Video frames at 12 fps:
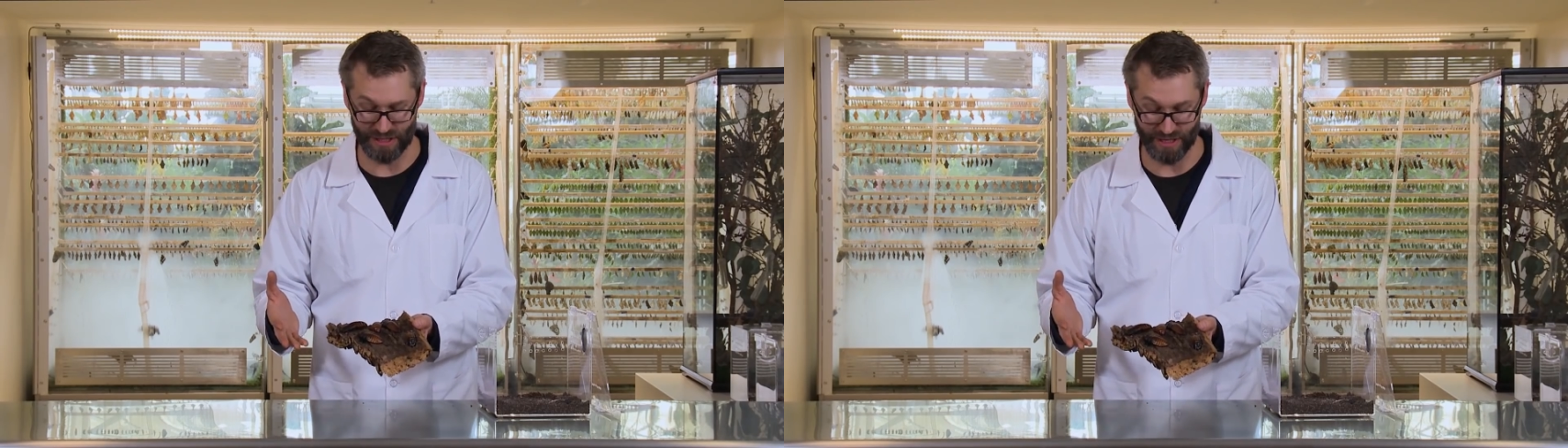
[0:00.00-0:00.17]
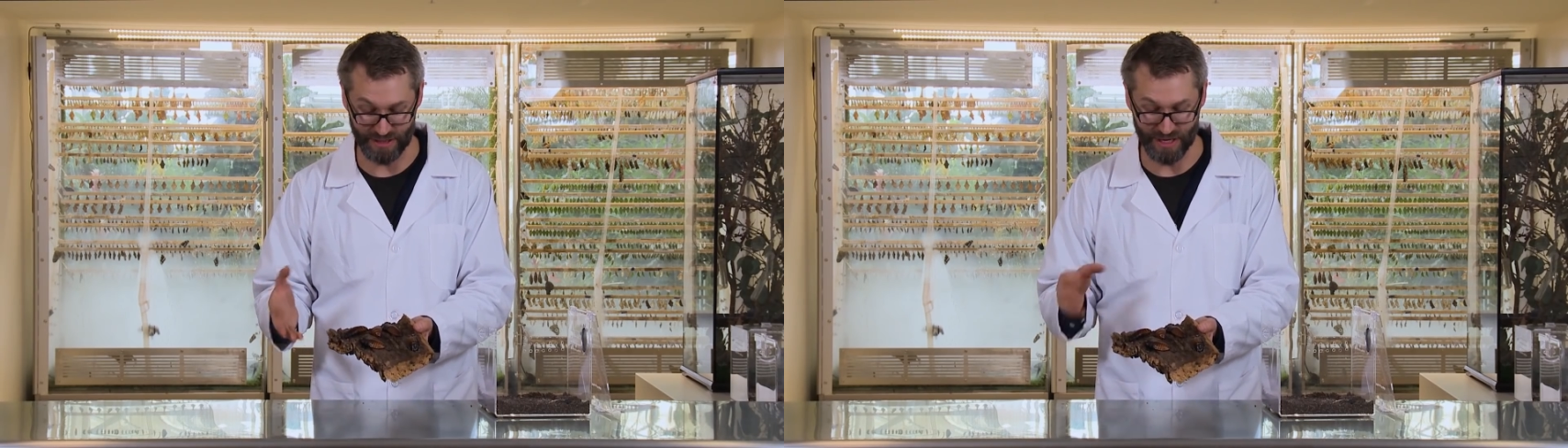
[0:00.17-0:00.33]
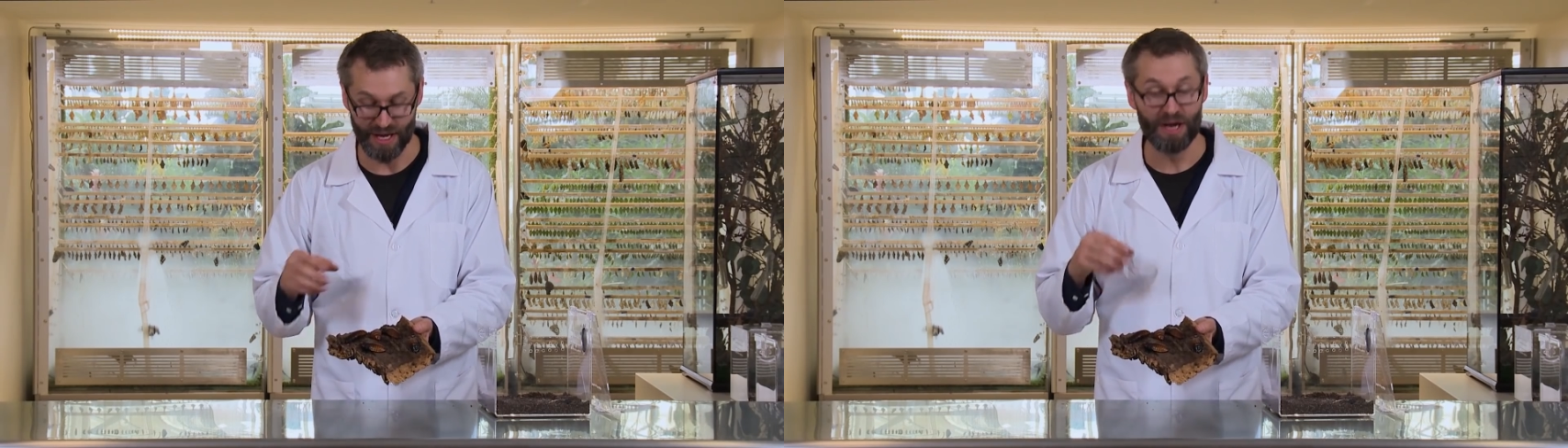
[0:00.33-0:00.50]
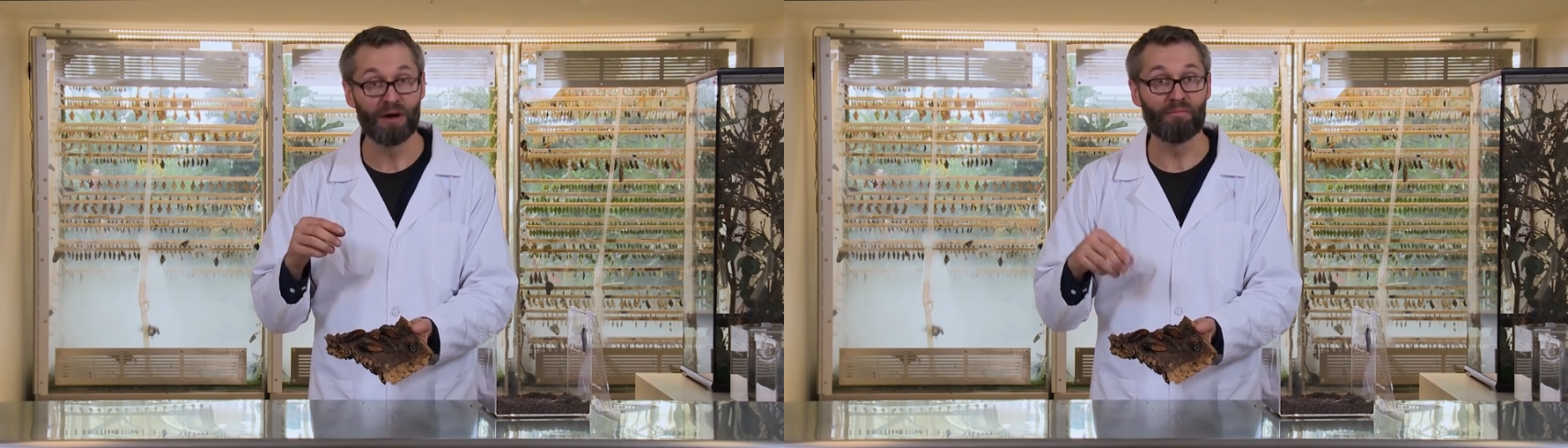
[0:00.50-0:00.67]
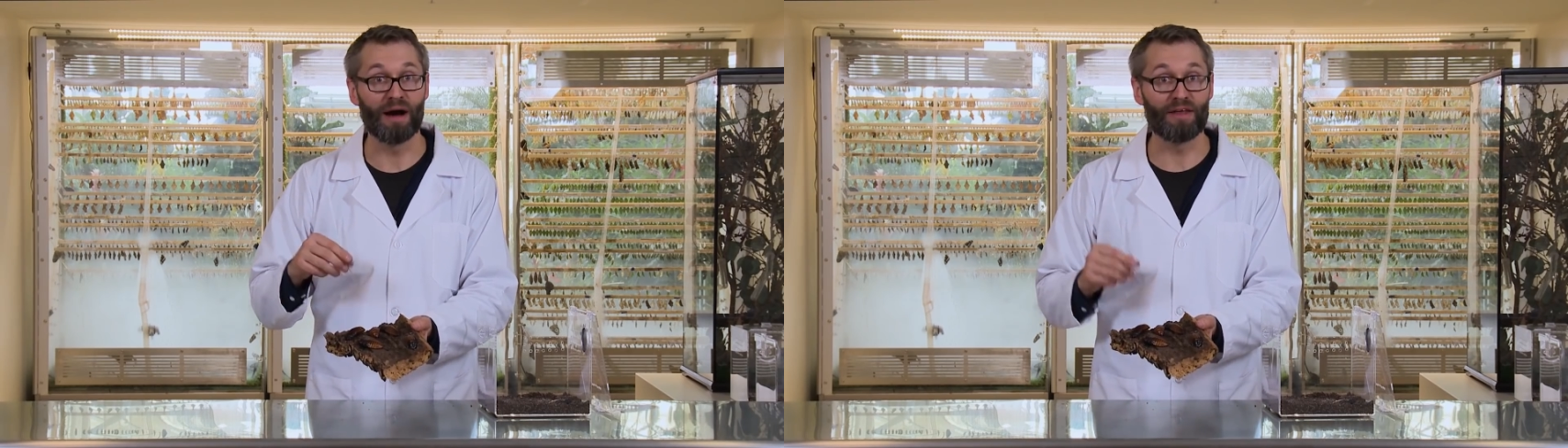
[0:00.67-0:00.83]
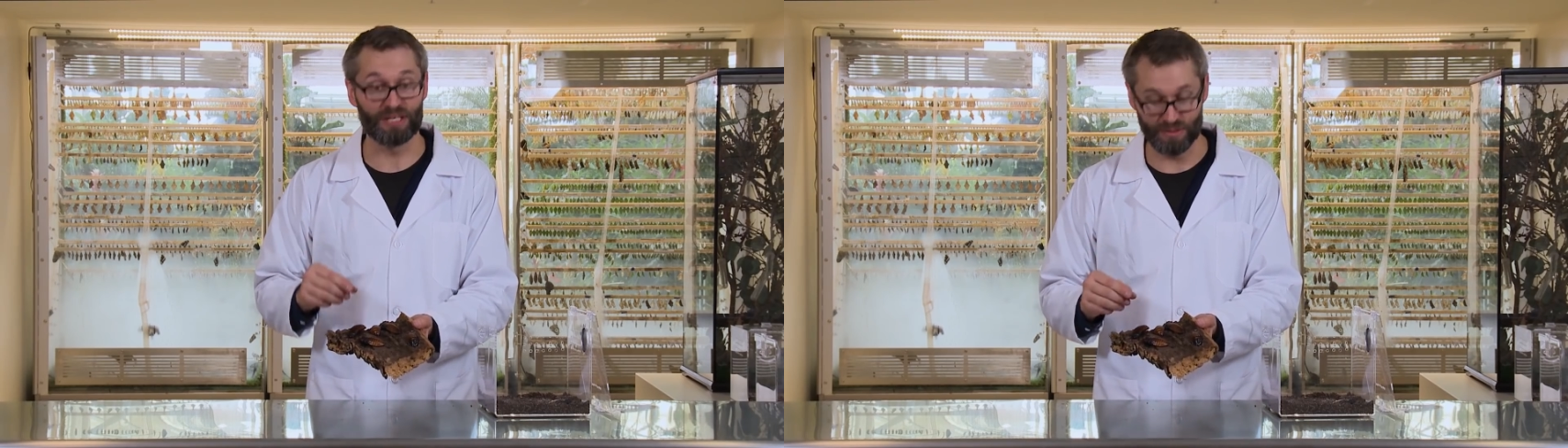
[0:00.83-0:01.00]
it is
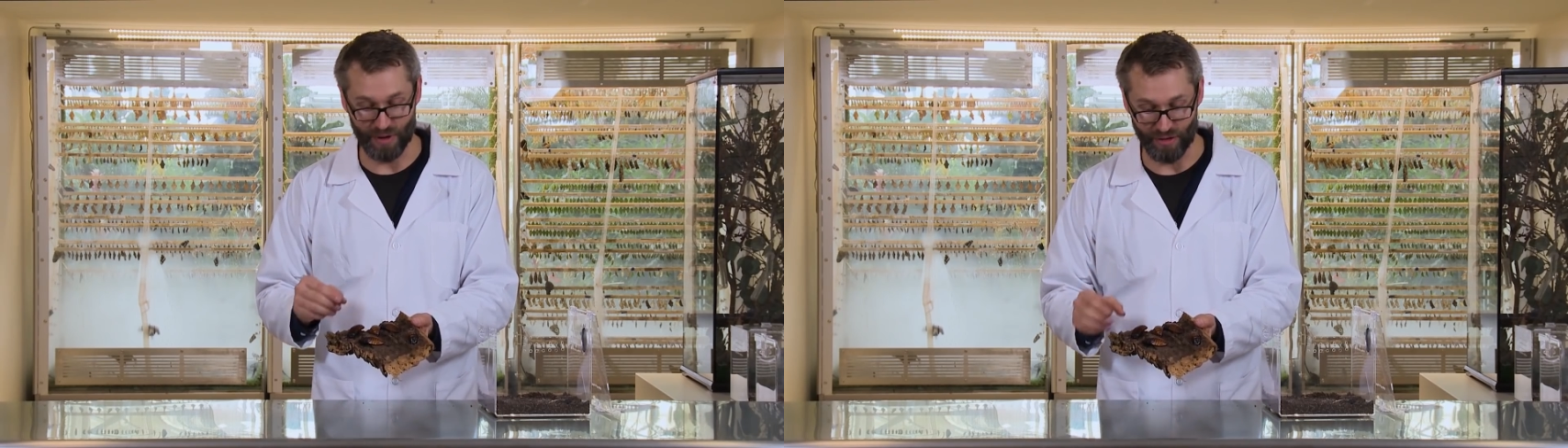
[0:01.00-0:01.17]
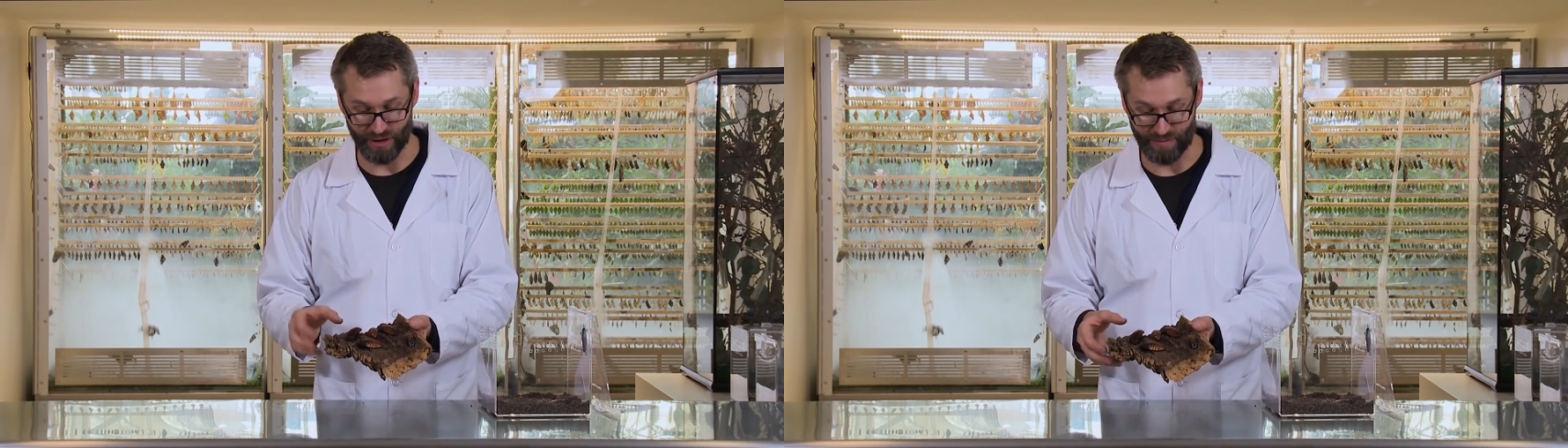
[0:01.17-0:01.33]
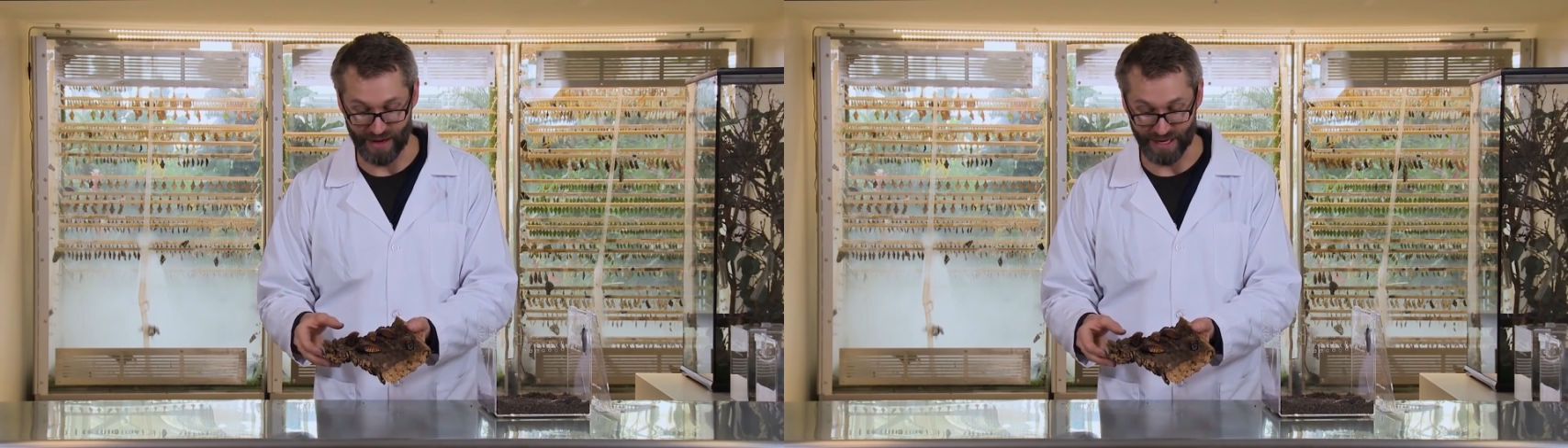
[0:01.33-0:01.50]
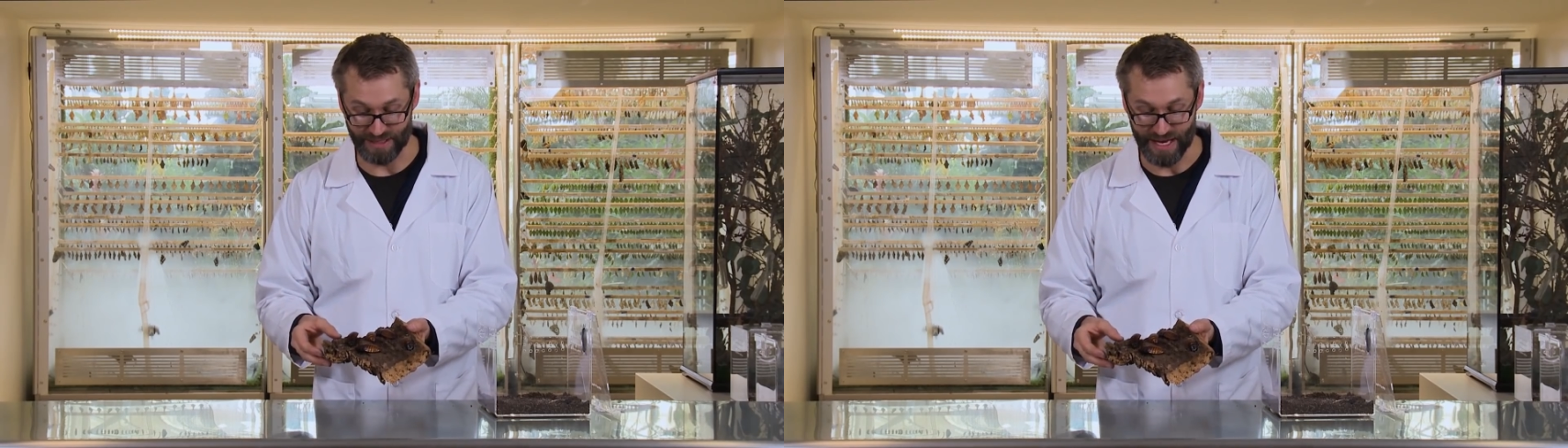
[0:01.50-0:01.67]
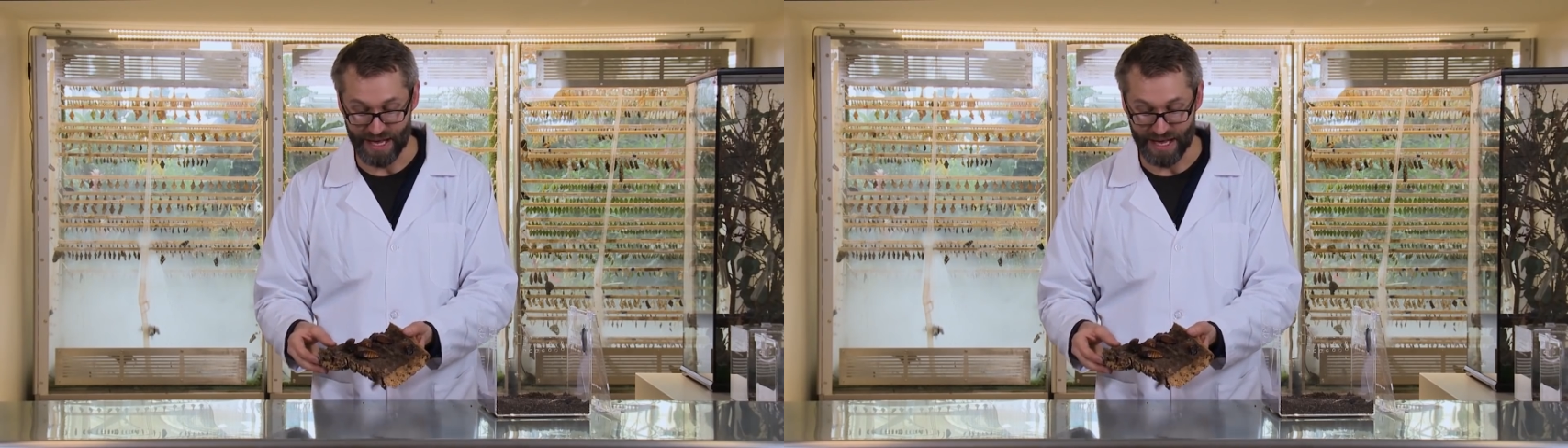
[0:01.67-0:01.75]
by the smell that it makes.